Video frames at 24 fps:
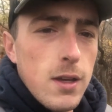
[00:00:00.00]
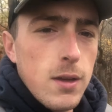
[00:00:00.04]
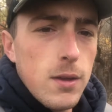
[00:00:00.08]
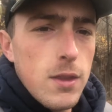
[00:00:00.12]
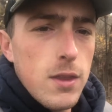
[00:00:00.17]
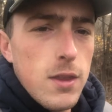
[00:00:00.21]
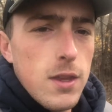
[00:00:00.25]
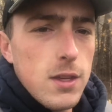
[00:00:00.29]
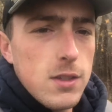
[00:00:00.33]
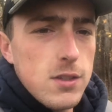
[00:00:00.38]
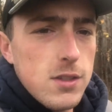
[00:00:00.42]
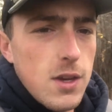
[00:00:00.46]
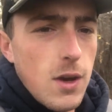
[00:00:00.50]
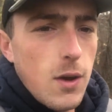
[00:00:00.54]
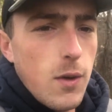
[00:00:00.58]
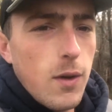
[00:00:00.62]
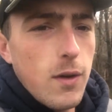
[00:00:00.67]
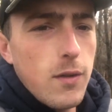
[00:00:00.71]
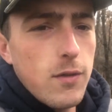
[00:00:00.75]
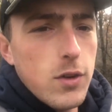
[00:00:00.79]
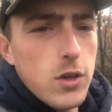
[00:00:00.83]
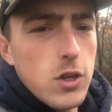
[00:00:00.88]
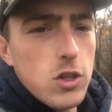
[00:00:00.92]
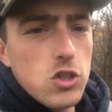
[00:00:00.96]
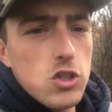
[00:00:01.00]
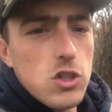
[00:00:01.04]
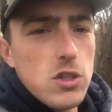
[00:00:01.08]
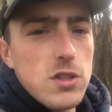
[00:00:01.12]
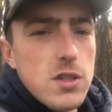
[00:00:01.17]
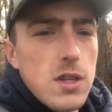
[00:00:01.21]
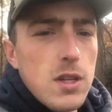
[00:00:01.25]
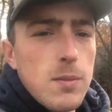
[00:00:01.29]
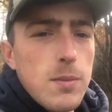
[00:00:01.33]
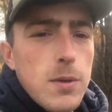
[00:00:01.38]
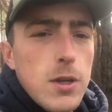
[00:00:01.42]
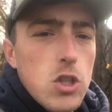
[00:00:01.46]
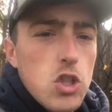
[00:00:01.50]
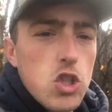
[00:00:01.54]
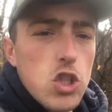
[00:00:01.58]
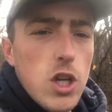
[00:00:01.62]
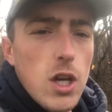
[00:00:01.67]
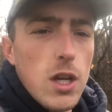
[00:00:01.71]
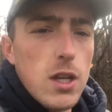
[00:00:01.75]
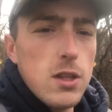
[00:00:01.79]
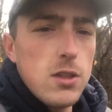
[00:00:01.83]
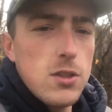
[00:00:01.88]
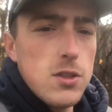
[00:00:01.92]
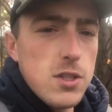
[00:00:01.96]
This, however, is just going to be a shed,